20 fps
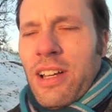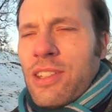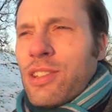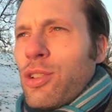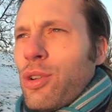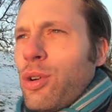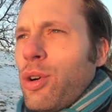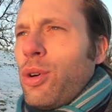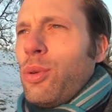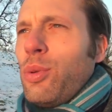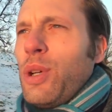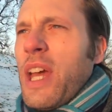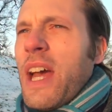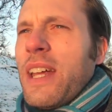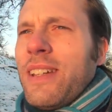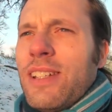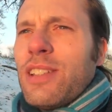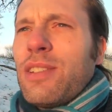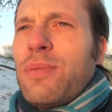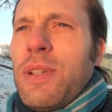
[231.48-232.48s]
So we
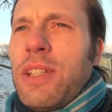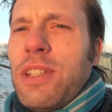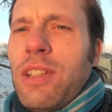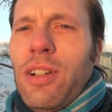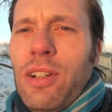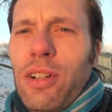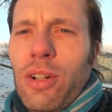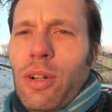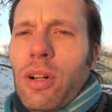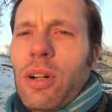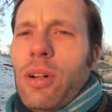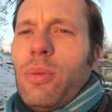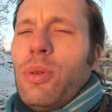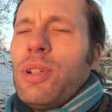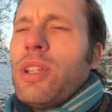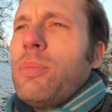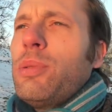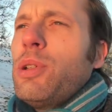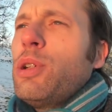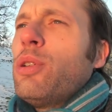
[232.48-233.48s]
end this video
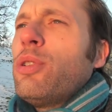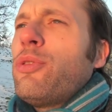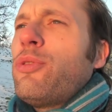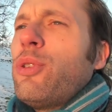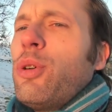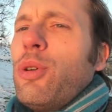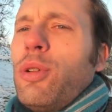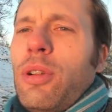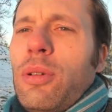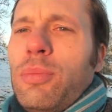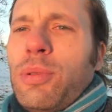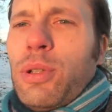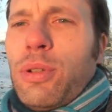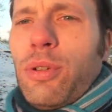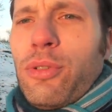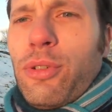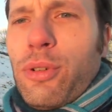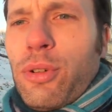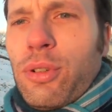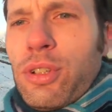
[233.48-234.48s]
with a
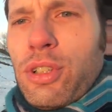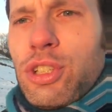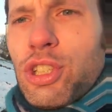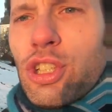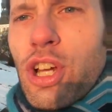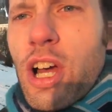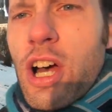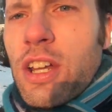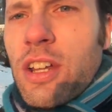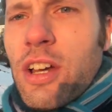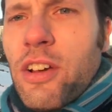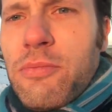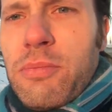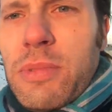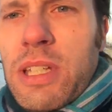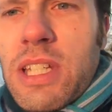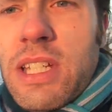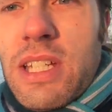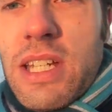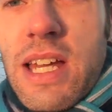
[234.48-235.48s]
beautiful shot of
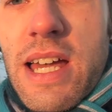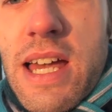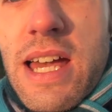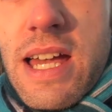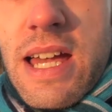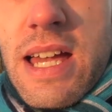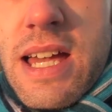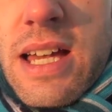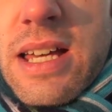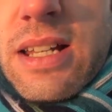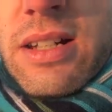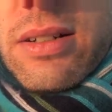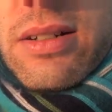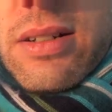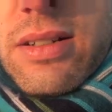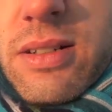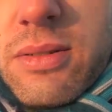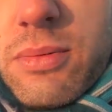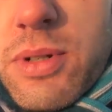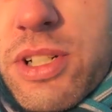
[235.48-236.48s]
me and...
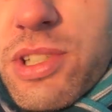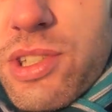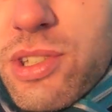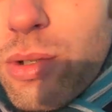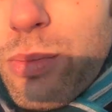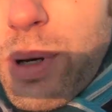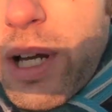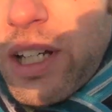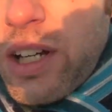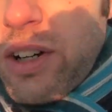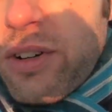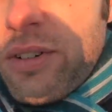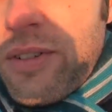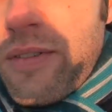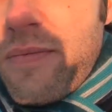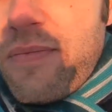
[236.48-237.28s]
where'd the snowman go?